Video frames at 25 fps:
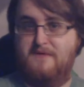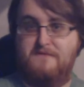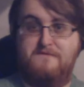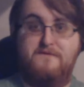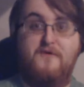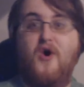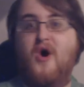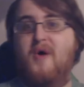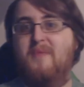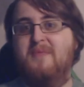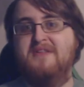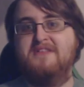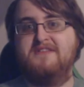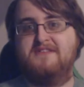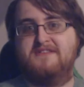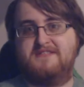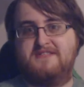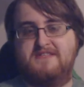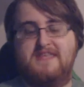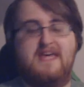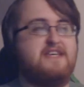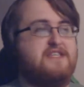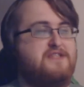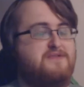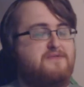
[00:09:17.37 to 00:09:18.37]

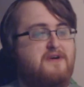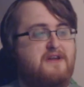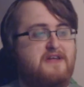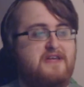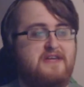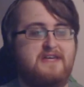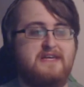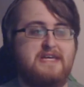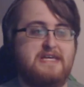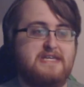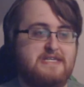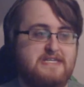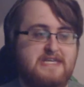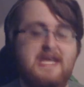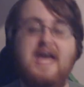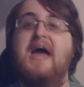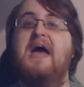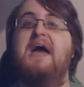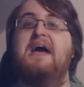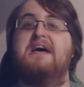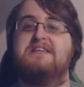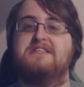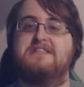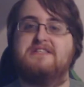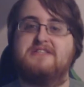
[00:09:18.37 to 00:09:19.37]
Performance? That's what it is.
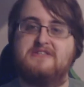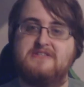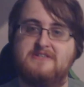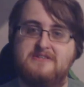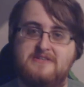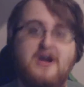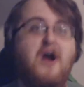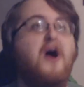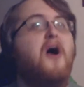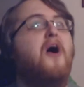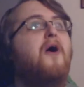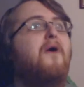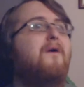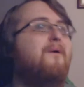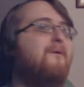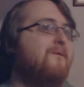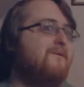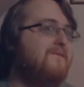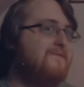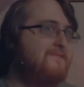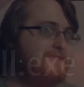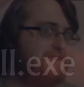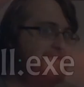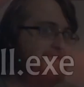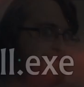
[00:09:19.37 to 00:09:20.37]
Yes! Go!